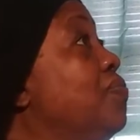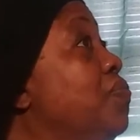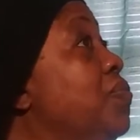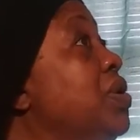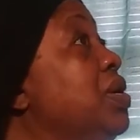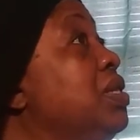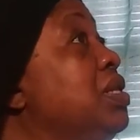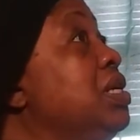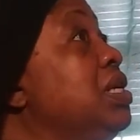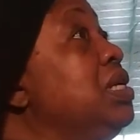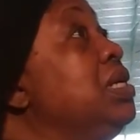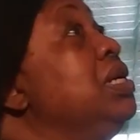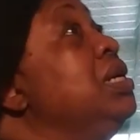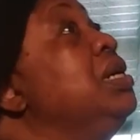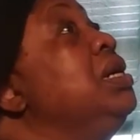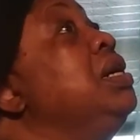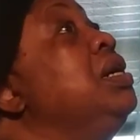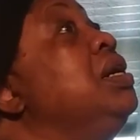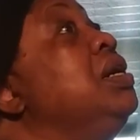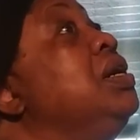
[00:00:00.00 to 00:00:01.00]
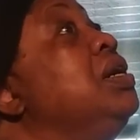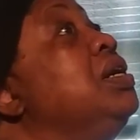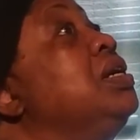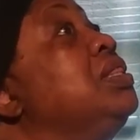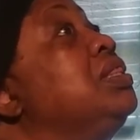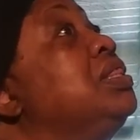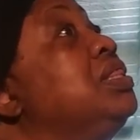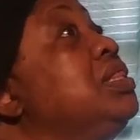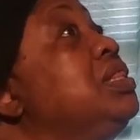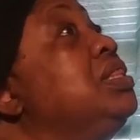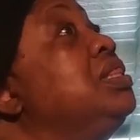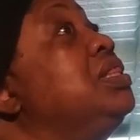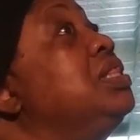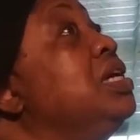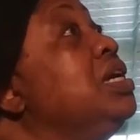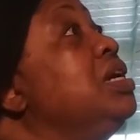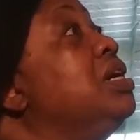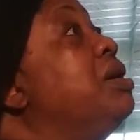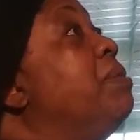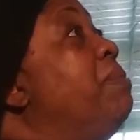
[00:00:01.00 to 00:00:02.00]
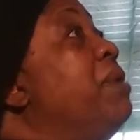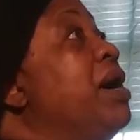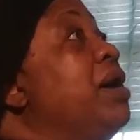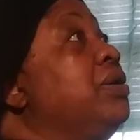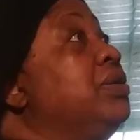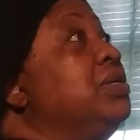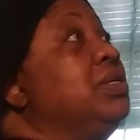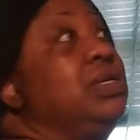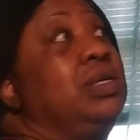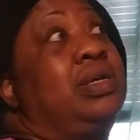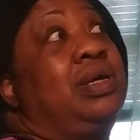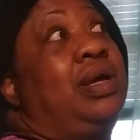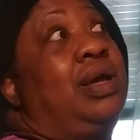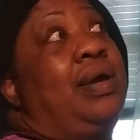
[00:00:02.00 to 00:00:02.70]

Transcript: really think about it,